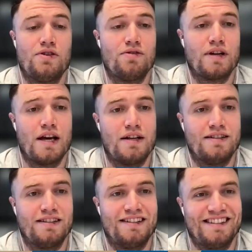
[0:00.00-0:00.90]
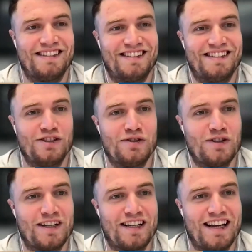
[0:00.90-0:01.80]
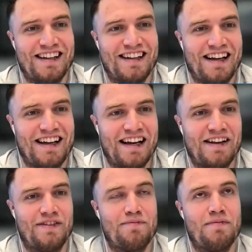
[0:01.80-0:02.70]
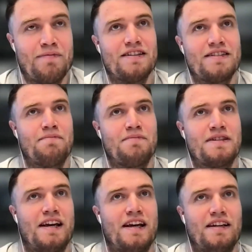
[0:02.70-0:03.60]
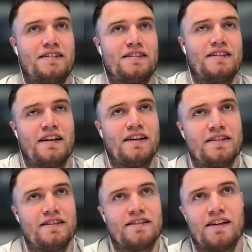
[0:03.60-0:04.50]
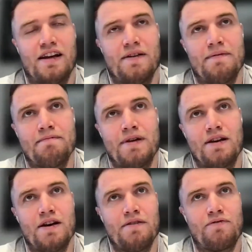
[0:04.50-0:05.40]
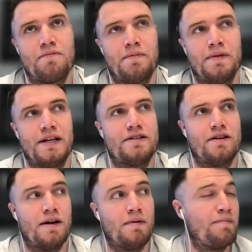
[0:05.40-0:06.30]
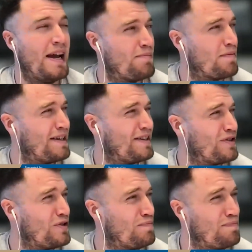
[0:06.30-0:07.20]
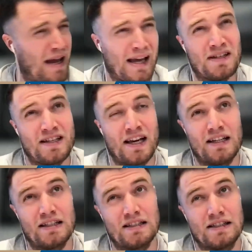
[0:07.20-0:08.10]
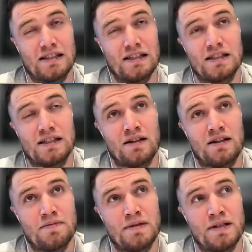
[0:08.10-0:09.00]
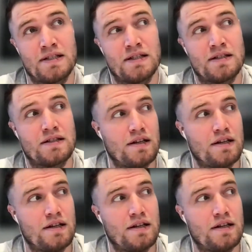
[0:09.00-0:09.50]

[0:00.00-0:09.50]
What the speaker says: it all again. Do it all again and make the same mistakes and learn from them each time. I've made probably 2 big mistakes since I started this business.